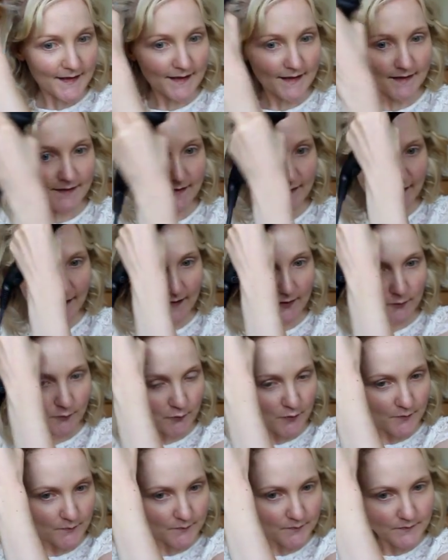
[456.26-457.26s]
And
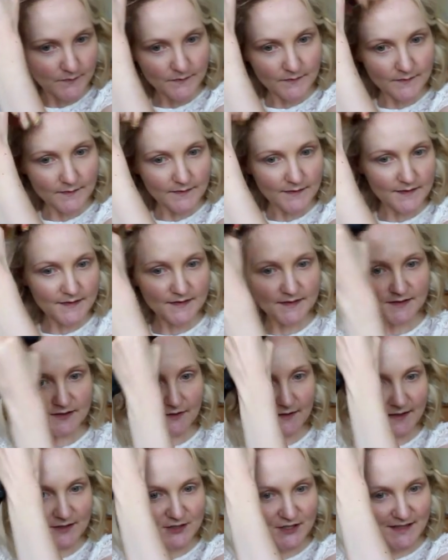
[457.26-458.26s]
then,
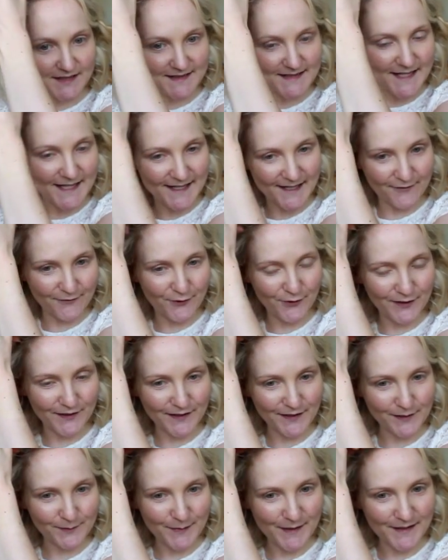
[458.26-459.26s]
so as you can see, I've got a
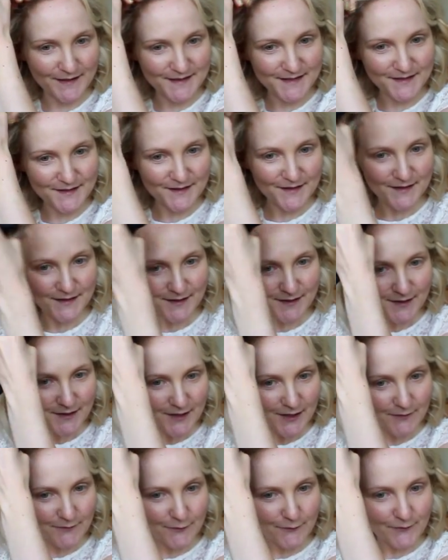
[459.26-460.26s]
little bit
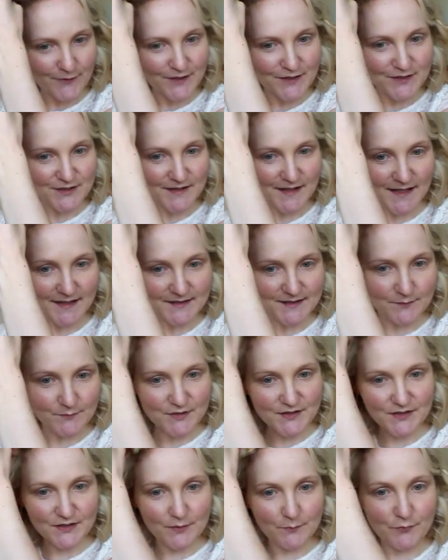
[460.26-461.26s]
of a fringe there, so I'm
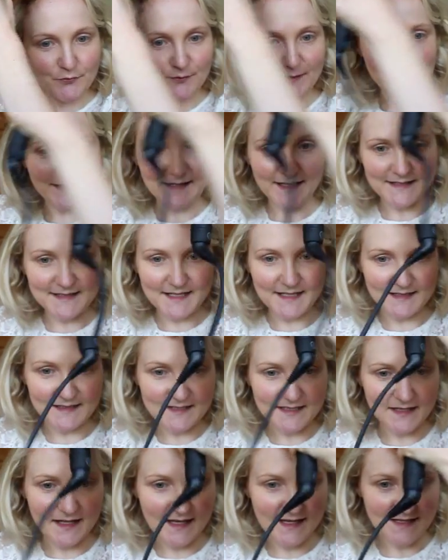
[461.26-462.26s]
just going to bring that
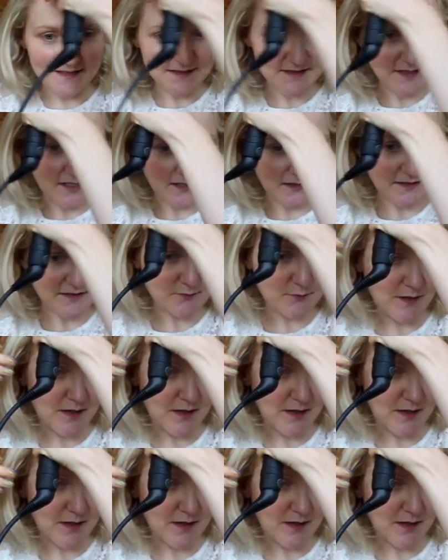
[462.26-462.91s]
into the hairstyle as